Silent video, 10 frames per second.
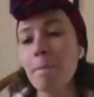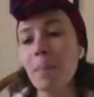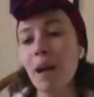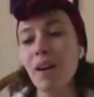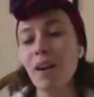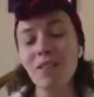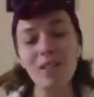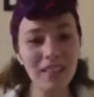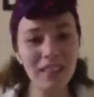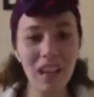All
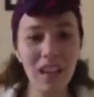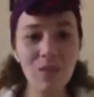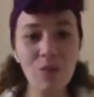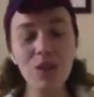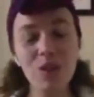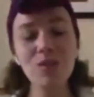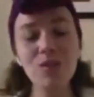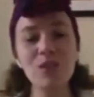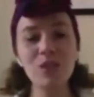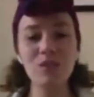right. Have a wonderful,
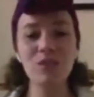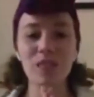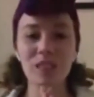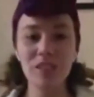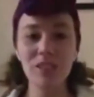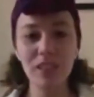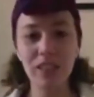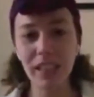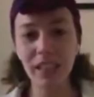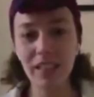wonderful rest of your
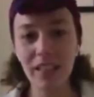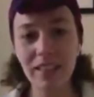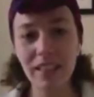day, you guys.